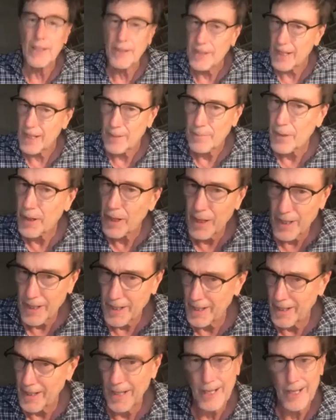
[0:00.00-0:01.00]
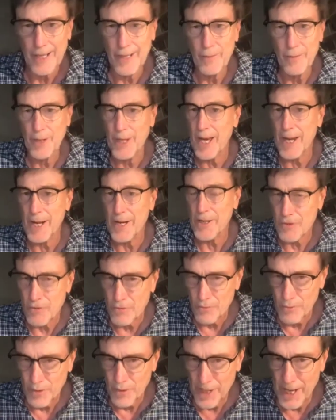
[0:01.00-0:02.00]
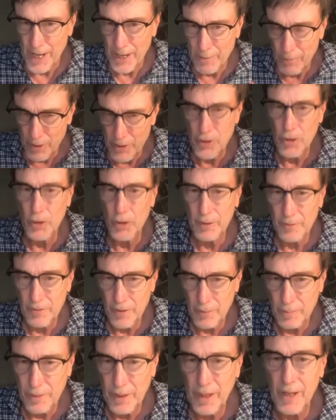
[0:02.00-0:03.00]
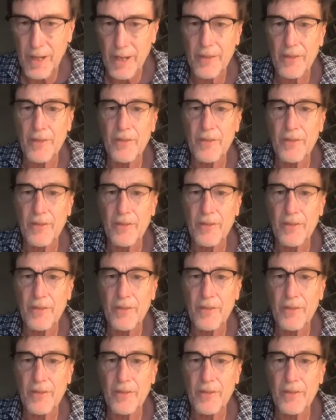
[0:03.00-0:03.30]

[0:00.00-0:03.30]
there without a renewal of your mind.